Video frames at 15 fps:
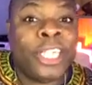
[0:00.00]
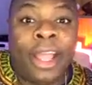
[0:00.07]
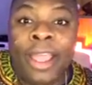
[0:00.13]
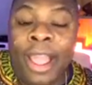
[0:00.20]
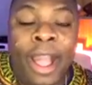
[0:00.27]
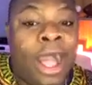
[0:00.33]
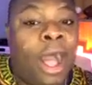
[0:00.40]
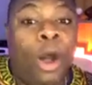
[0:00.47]

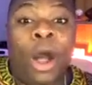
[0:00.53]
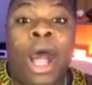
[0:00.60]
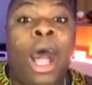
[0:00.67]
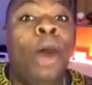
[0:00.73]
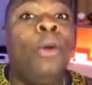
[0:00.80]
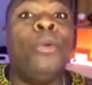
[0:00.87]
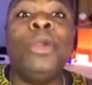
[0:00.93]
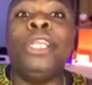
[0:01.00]
how
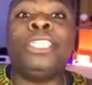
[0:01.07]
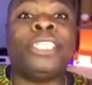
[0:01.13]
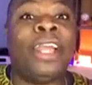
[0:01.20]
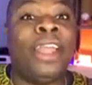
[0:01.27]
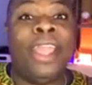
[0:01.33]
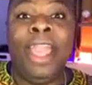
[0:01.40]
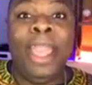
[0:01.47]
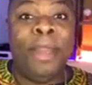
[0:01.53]
rich I
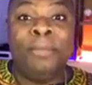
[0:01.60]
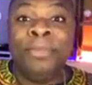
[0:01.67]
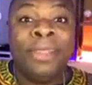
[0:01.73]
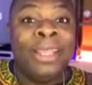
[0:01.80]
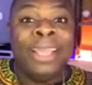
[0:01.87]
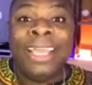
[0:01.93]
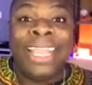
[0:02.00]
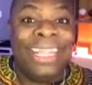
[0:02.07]
am
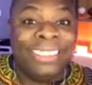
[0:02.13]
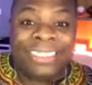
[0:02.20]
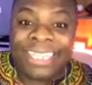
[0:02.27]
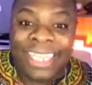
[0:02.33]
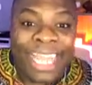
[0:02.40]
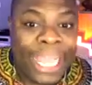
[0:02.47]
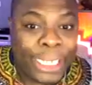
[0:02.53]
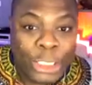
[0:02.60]

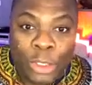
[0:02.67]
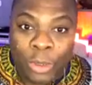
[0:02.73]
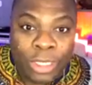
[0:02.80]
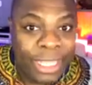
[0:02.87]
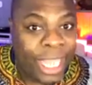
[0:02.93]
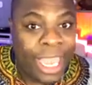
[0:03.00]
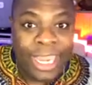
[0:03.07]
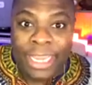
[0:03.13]
intellectually
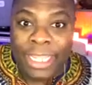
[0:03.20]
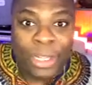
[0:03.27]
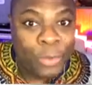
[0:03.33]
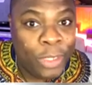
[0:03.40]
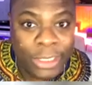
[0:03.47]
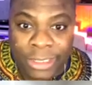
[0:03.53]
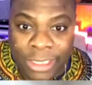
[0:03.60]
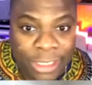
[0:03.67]
and
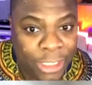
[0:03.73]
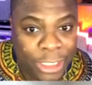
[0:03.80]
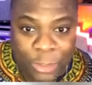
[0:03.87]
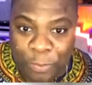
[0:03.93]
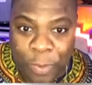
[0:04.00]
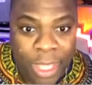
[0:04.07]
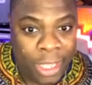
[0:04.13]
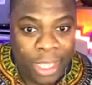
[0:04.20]
linguistically
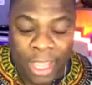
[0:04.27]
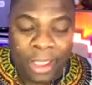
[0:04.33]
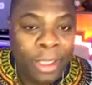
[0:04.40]
speaking,